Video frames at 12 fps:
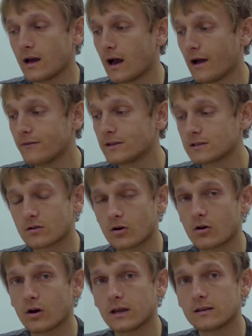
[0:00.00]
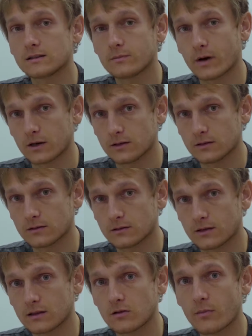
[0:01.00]
have this color in his mind,
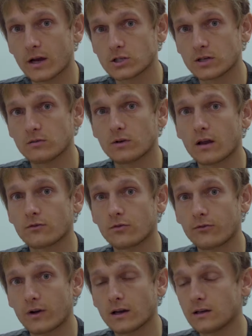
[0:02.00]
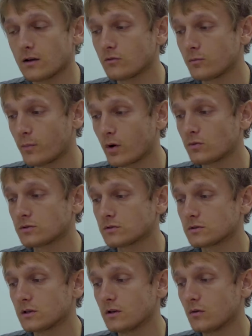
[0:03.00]
and the machine will have to find out
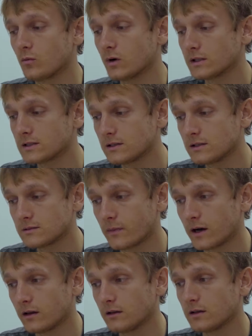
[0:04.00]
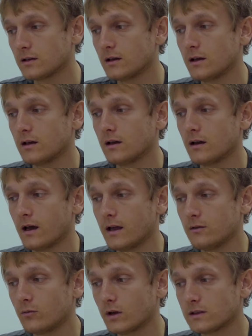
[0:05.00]
both what's in his mind
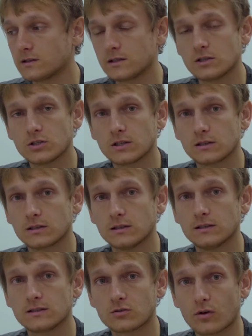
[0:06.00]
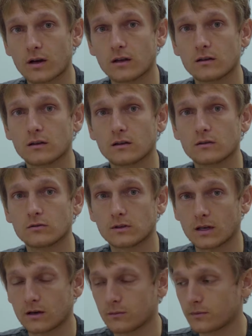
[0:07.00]
and what digit is trying to
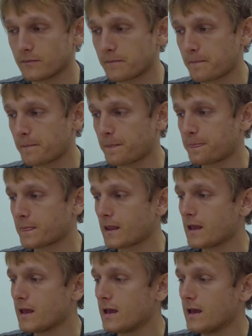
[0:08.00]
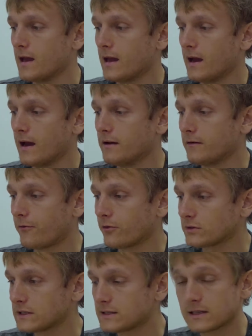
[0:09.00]
type. And
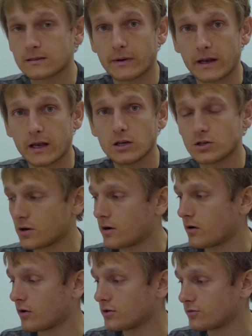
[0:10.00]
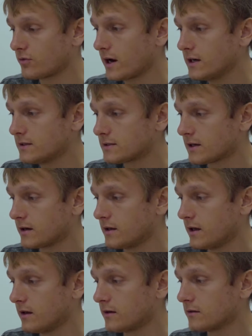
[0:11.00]
for this explanation, on the right side
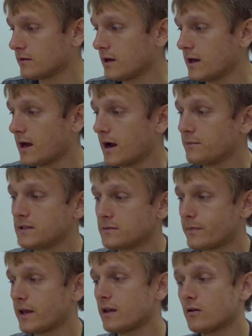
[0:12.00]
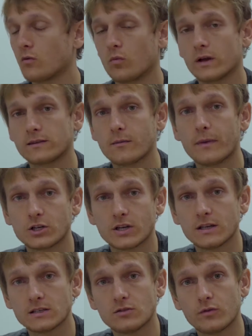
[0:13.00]
here, I'm displaying what the
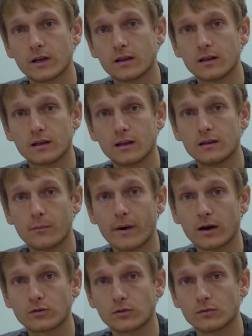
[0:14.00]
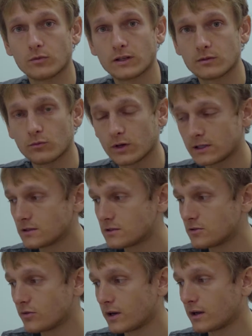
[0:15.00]
machine is doing in the background, what it's
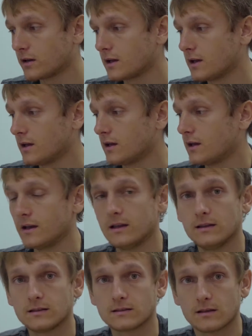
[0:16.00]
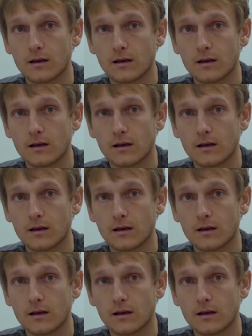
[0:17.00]
doing in its